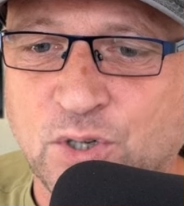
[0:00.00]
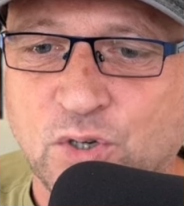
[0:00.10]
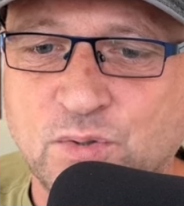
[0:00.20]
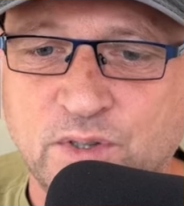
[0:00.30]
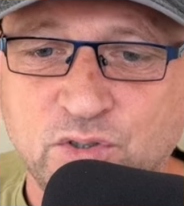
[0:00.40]

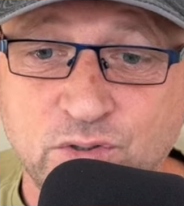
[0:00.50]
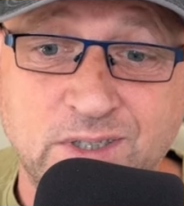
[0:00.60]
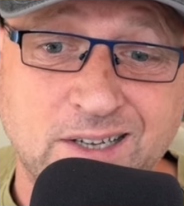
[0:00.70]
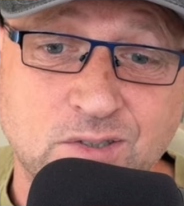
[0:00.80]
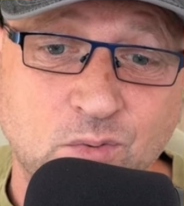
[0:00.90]
talks with the
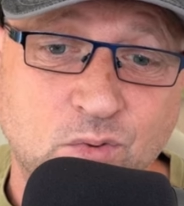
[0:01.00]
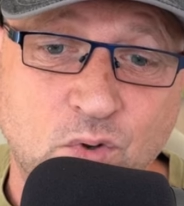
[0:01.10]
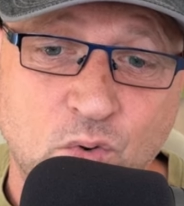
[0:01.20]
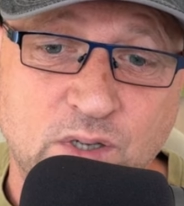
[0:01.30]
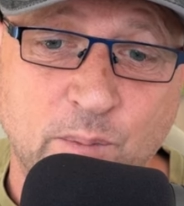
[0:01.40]
Newcastle
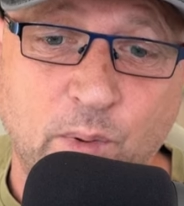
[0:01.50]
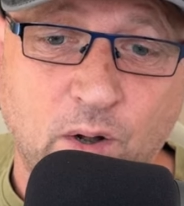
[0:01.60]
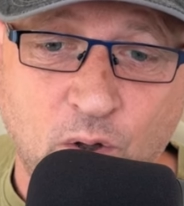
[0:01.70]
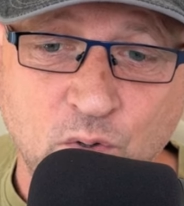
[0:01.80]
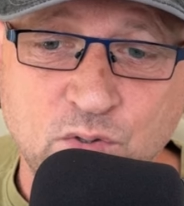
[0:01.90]
goalkeeper
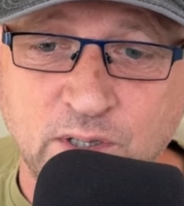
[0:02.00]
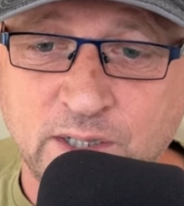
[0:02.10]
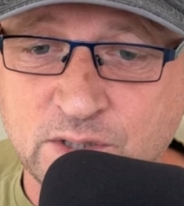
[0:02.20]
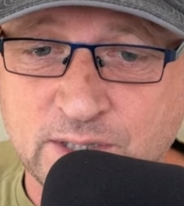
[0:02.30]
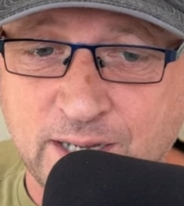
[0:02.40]
also at
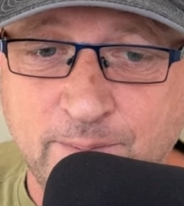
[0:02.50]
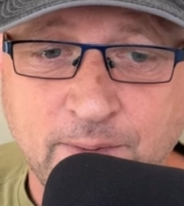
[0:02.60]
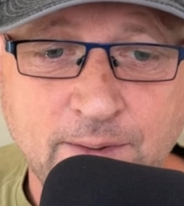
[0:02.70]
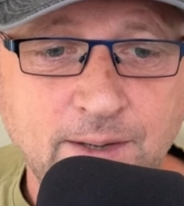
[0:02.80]
this time.